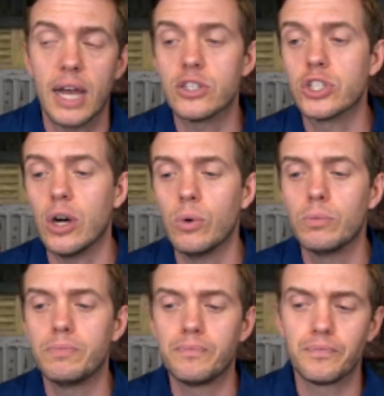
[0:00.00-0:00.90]
And
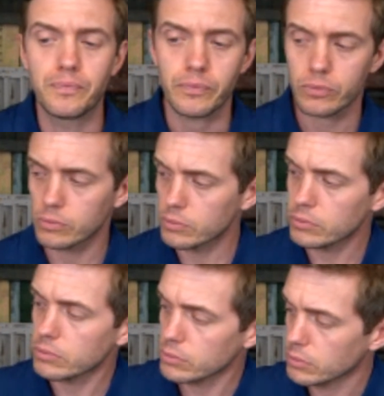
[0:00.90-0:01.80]
so,
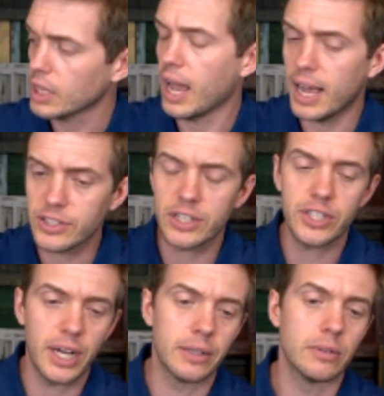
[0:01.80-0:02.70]
as I
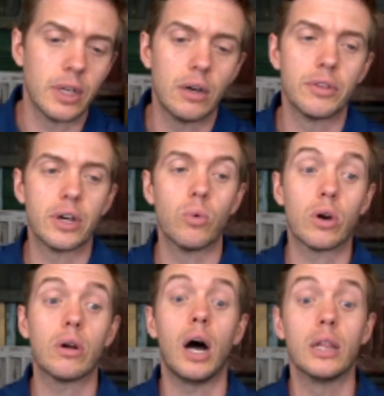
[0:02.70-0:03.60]
said, there
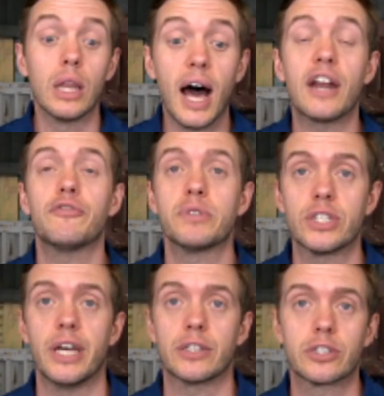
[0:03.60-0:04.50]
were a lot of
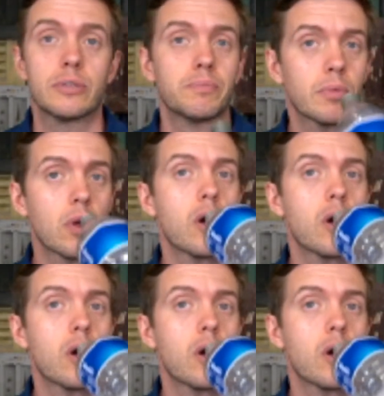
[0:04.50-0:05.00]
mistakes.